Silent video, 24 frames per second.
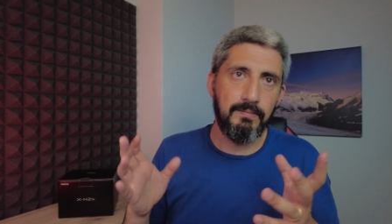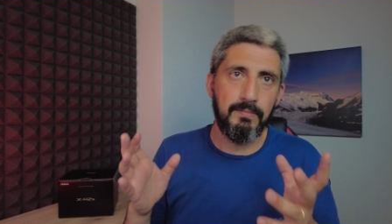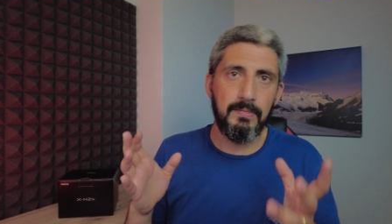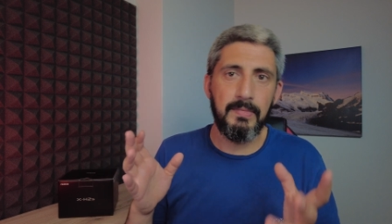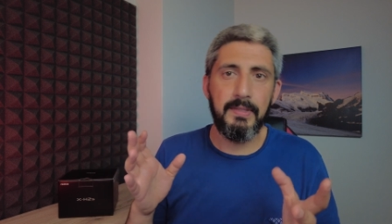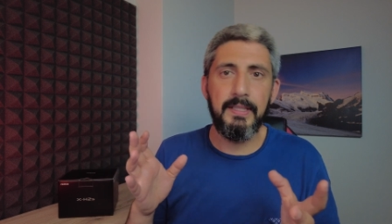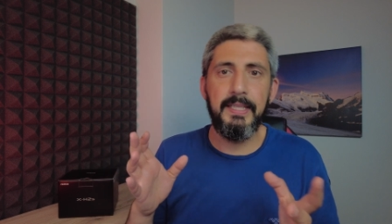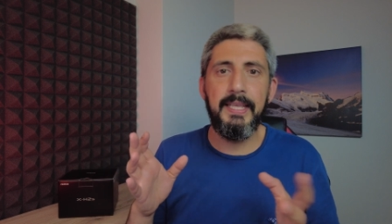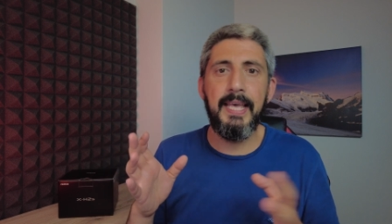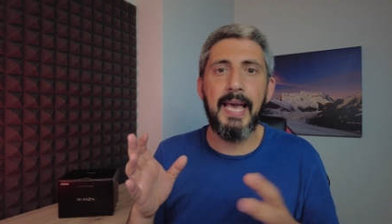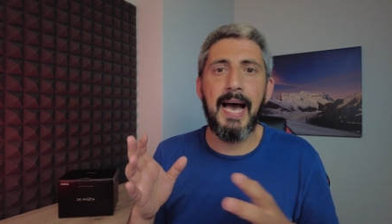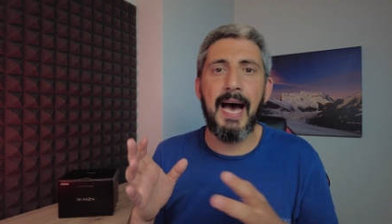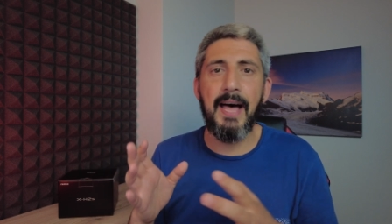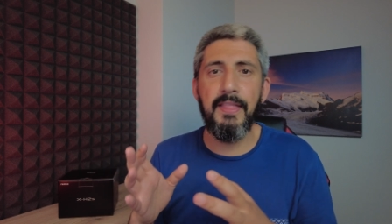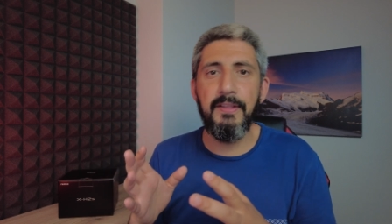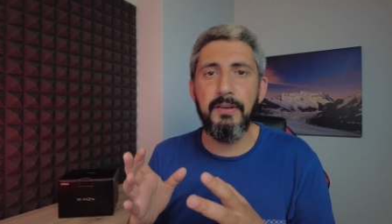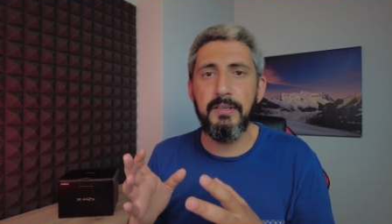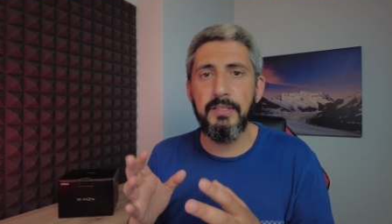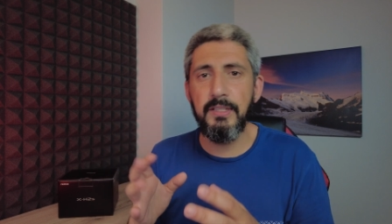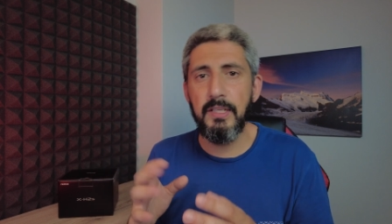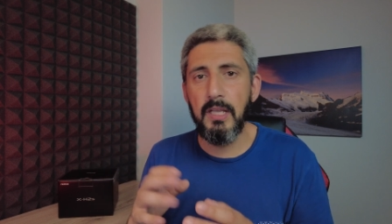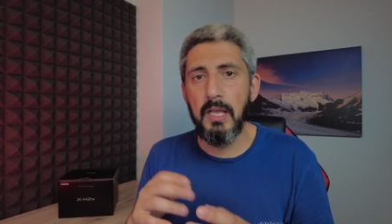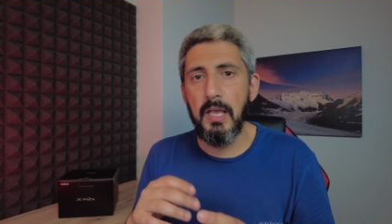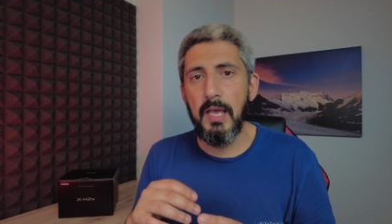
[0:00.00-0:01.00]
The
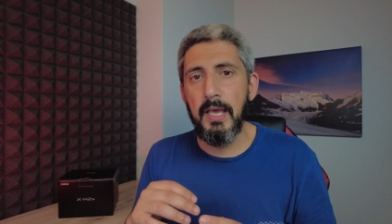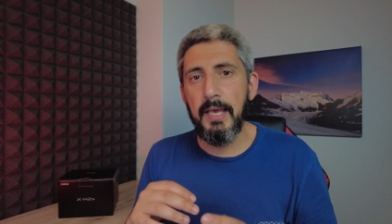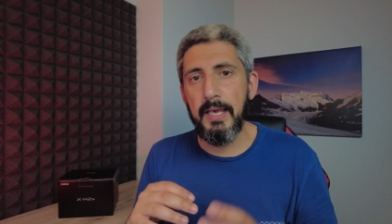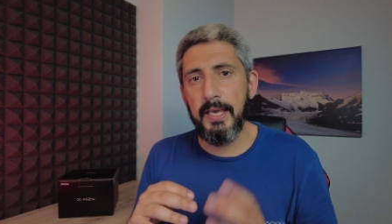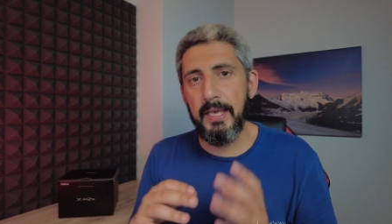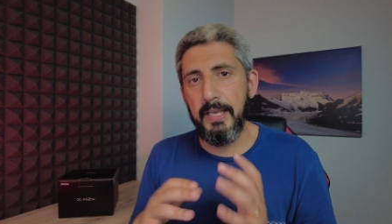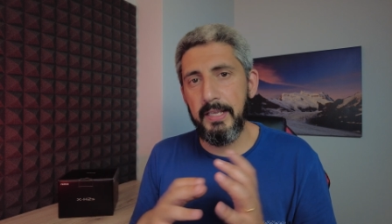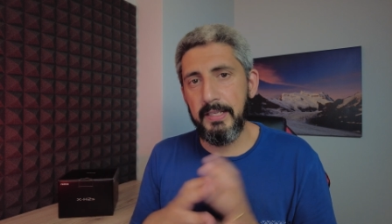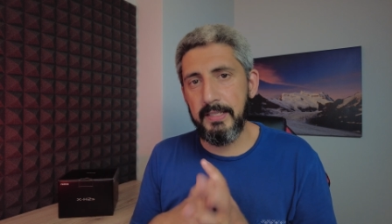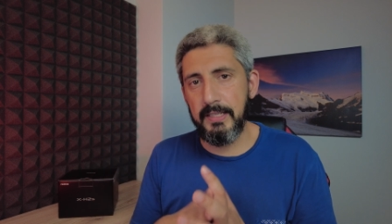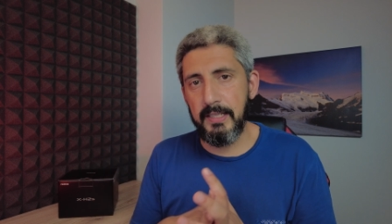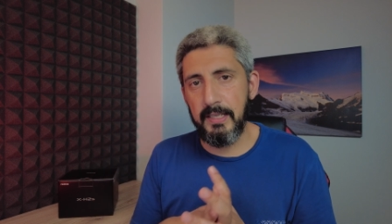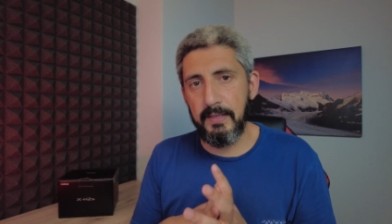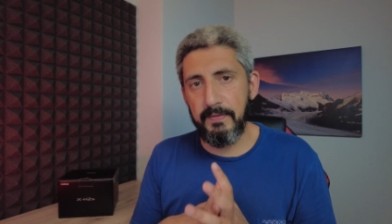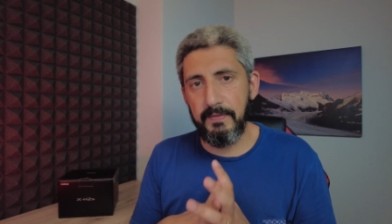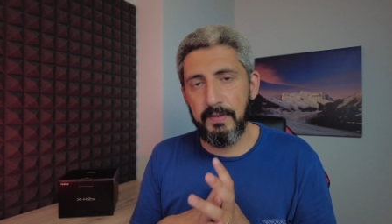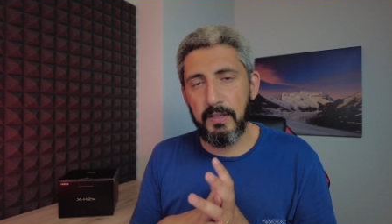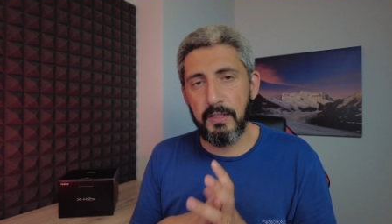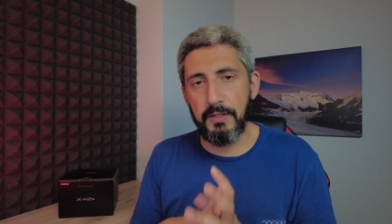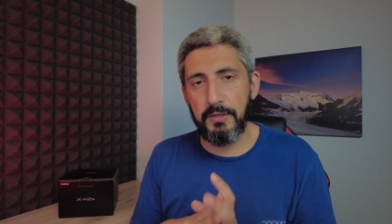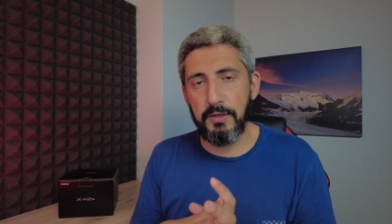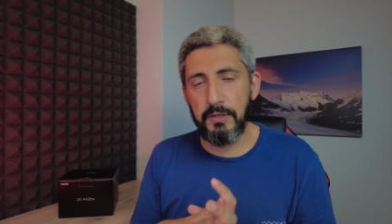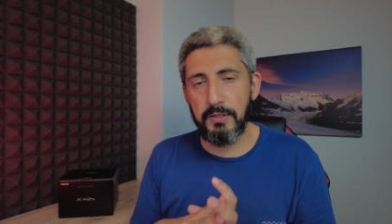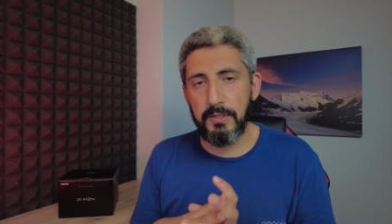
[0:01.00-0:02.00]
others is the
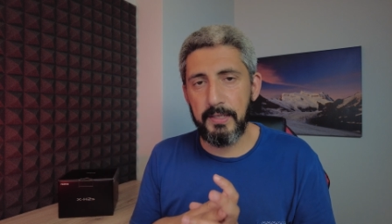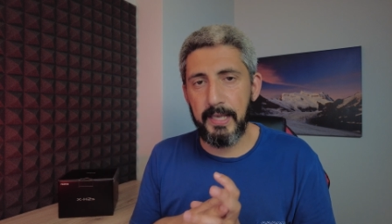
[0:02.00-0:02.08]
Viltrox